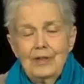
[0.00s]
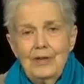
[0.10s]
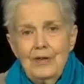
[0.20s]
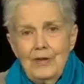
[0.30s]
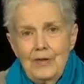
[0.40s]

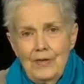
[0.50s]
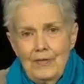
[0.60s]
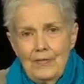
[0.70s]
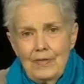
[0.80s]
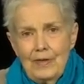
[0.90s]

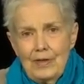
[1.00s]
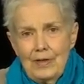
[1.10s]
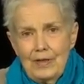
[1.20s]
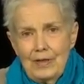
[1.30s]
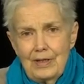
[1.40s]

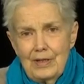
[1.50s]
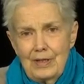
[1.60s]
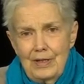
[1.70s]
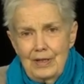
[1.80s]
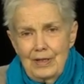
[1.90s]

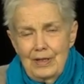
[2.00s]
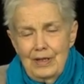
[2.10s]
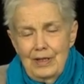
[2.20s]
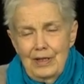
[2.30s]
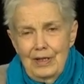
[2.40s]

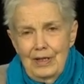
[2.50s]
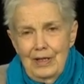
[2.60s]
No one is speaking in this clip.